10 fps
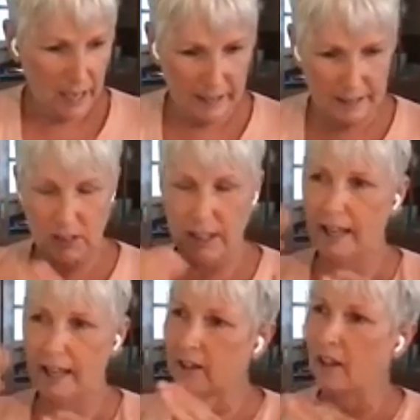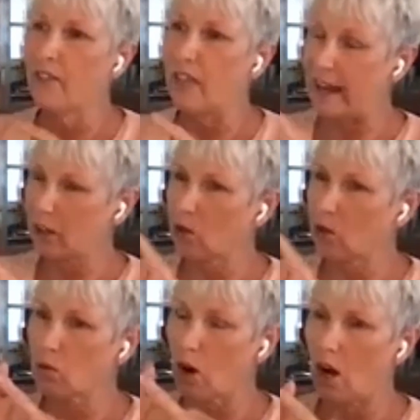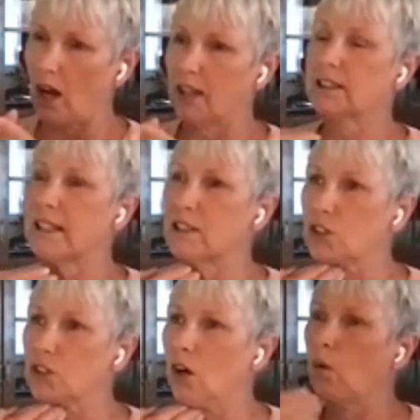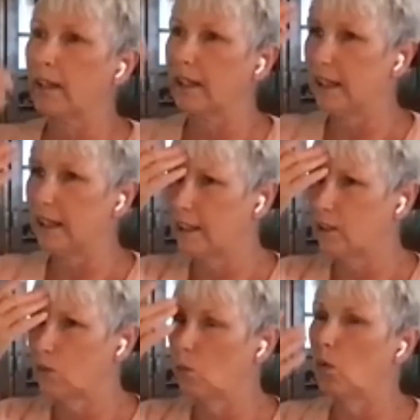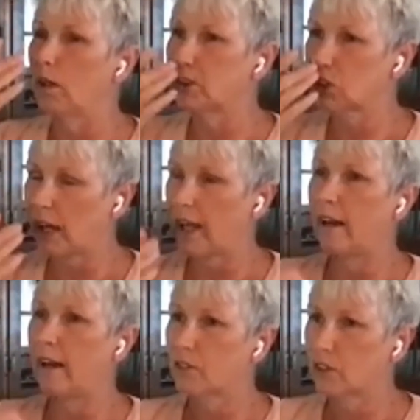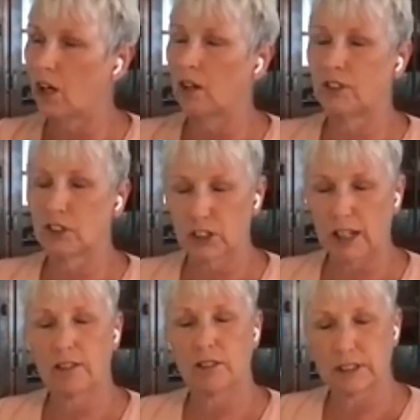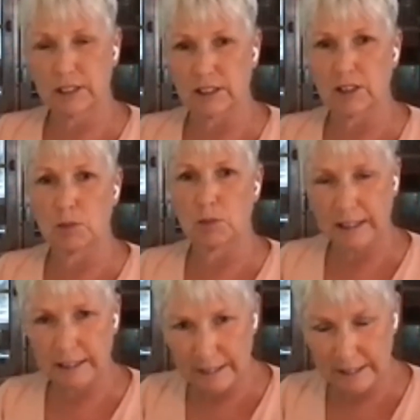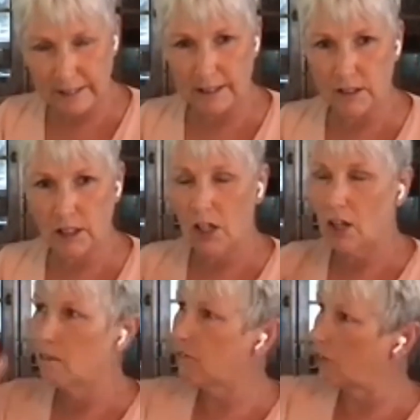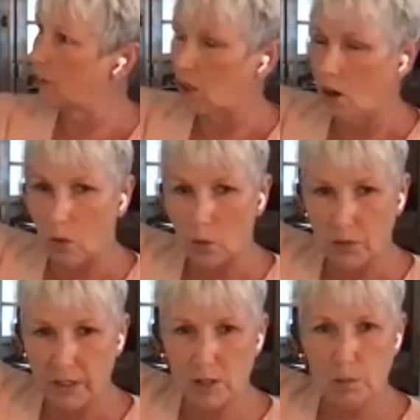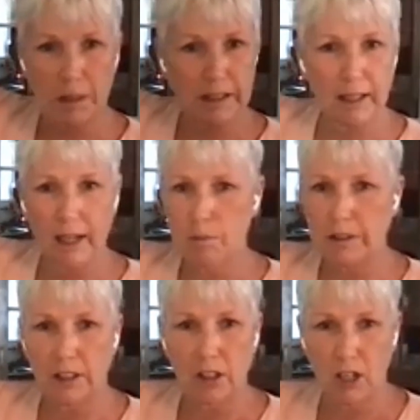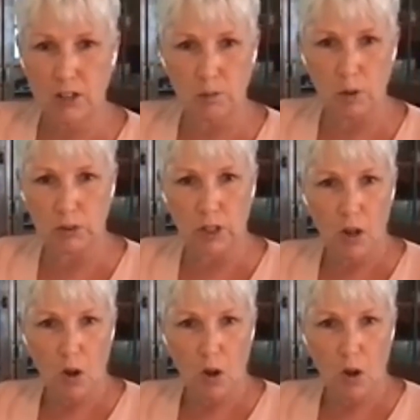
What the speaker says: And that cross is going in whichever of your chakra systems it needs for the code that it's picking up in the cosmos,